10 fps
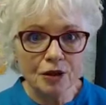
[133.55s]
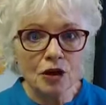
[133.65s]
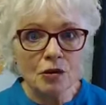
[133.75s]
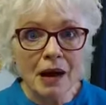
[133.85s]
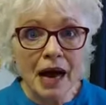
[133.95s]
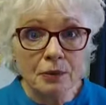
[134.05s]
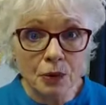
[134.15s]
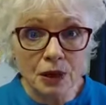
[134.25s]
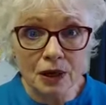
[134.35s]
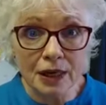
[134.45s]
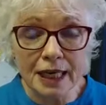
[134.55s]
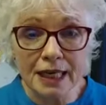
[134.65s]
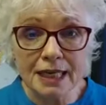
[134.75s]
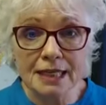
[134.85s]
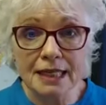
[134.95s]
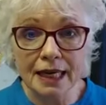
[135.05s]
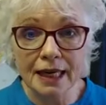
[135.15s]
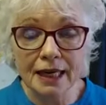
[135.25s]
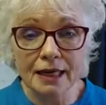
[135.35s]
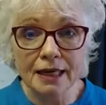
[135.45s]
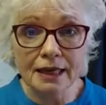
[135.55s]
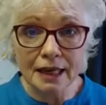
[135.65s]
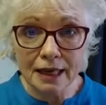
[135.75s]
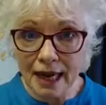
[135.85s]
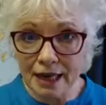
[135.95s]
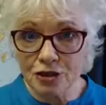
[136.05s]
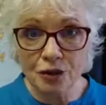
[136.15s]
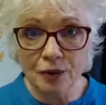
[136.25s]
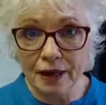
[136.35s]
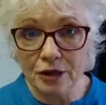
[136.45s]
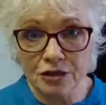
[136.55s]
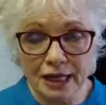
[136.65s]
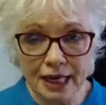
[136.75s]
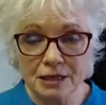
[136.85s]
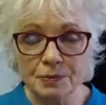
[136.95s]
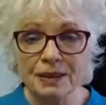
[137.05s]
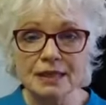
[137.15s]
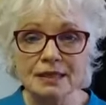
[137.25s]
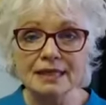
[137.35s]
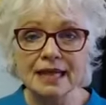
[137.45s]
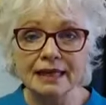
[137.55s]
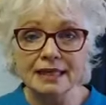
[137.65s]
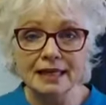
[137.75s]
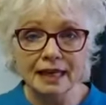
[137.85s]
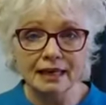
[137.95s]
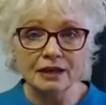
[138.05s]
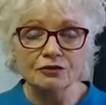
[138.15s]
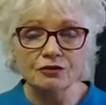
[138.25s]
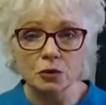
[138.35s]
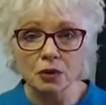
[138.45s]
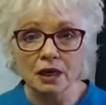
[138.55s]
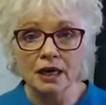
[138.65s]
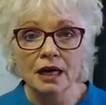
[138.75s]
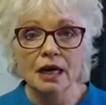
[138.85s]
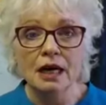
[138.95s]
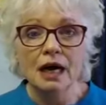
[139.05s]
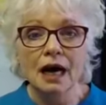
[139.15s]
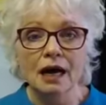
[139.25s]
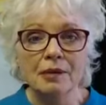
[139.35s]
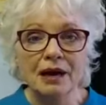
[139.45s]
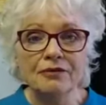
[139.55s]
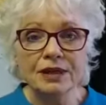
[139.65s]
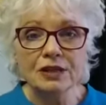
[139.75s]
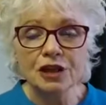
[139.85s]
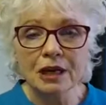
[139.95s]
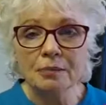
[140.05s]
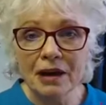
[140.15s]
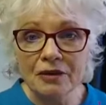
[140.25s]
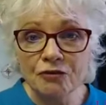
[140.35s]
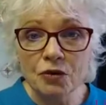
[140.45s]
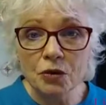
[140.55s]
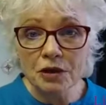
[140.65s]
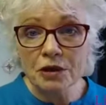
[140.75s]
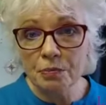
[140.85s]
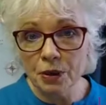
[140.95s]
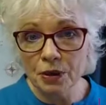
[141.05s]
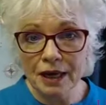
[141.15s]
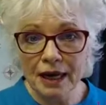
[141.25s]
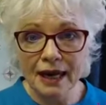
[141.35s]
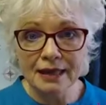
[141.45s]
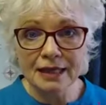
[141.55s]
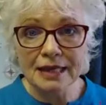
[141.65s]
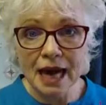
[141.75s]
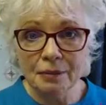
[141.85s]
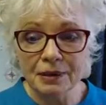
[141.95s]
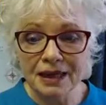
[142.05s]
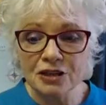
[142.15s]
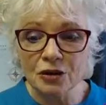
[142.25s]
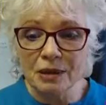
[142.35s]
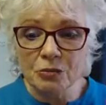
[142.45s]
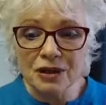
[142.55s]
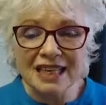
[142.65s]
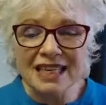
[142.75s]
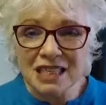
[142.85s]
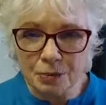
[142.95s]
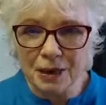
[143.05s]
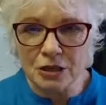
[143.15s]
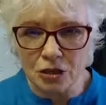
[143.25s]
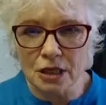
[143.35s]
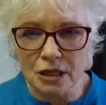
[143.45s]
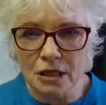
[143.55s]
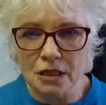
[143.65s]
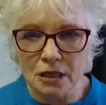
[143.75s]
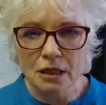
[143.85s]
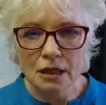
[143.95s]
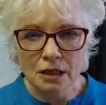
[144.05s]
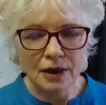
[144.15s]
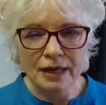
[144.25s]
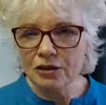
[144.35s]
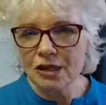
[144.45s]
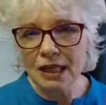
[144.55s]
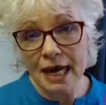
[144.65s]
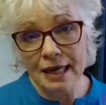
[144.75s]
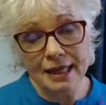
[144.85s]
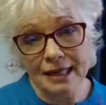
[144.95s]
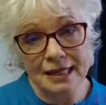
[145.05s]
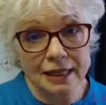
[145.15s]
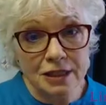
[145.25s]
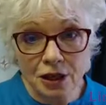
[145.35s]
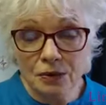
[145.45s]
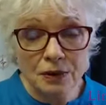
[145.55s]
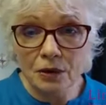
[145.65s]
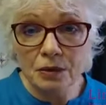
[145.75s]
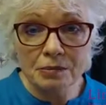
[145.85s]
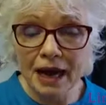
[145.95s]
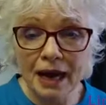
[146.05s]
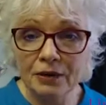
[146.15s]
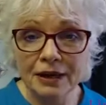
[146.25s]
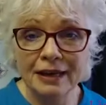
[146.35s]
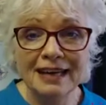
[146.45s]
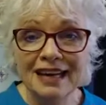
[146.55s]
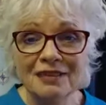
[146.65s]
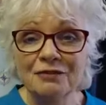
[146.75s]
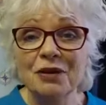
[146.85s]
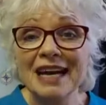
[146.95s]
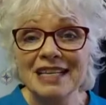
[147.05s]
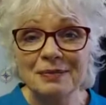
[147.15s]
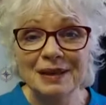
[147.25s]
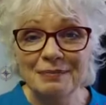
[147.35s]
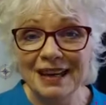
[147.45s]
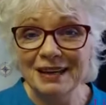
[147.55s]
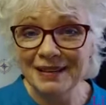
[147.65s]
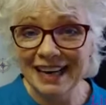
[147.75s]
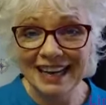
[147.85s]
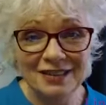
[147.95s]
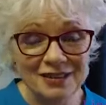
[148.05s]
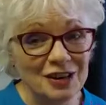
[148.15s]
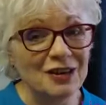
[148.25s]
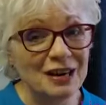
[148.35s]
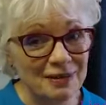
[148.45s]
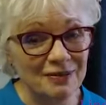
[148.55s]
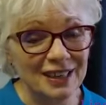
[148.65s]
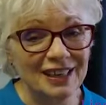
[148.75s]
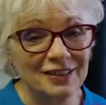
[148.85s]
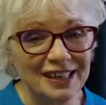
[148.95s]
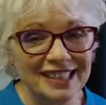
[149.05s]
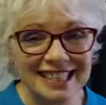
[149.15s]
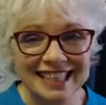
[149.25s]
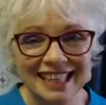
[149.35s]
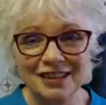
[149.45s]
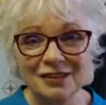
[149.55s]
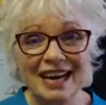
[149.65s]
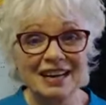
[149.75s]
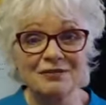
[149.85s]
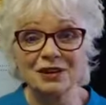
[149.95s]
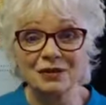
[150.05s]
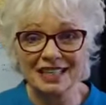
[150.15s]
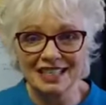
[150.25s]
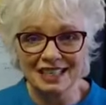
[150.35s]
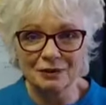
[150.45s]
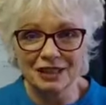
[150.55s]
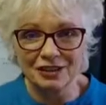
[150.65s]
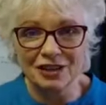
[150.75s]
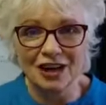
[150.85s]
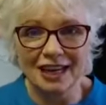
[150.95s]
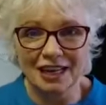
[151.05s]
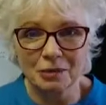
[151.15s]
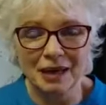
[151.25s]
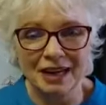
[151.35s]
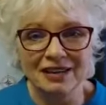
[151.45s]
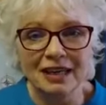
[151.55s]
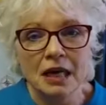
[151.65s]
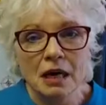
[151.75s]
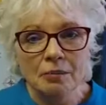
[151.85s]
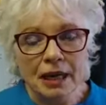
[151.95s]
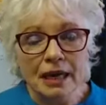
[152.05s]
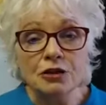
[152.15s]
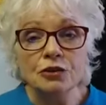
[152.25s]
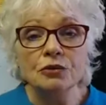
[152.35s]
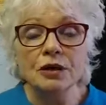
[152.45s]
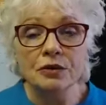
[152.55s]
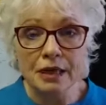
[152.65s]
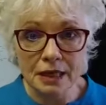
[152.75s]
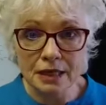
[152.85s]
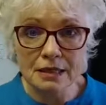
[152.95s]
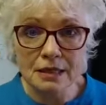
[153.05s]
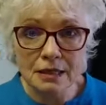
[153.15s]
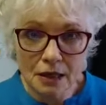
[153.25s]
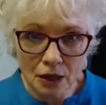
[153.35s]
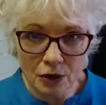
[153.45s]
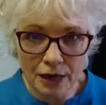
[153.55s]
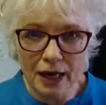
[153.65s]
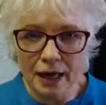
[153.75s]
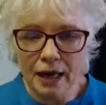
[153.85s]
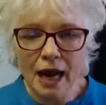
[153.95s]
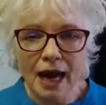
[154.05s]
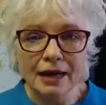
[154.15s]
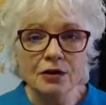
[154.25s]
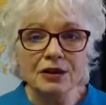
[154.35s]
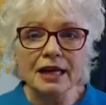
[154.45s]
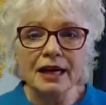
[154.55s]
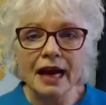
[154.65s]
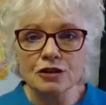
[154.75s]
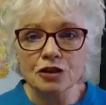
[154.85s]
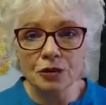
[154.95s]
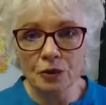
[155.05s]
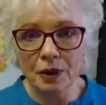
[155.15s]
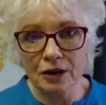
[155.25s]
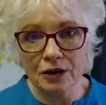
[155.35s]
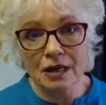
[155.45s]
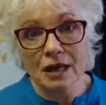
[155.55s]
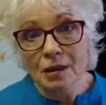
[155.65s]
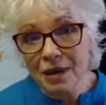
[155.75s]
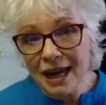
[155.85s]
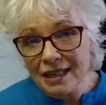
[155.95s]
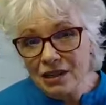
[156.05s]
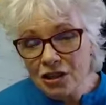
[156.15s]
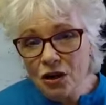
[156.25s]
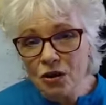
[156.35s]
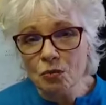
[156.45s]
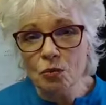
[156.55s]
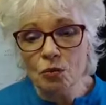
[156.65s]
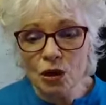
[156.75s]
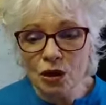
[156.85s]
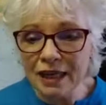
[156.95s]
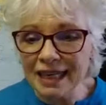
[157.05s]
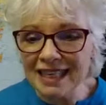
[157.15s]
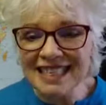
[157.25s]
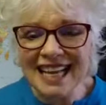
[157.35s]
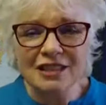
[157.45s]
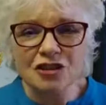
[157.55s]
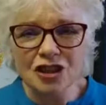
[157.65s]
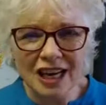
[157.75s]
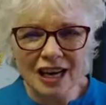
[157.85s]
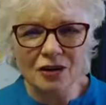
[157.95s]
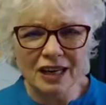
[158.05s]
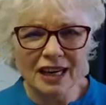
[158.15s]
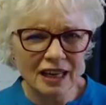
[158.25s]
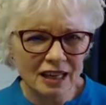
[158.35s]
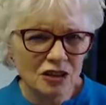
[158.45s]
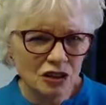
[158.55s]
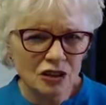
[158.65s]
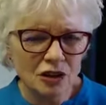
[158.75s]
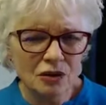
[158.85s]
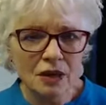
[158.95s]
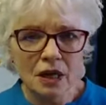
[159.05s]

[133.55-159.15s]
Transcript: My work is in the Akashic Records. It has been since 1994. I'm finishing up my 4th book on the topic, so I'm really a specialist, right? There's a lot of things I don't know about. And if you ask me about them and I don't know, I'll be very quick to tell you I have no idea what you're talking about. But I do know this, okay? I know the Akashic Record, but I don't work, it's not generic. Do you know?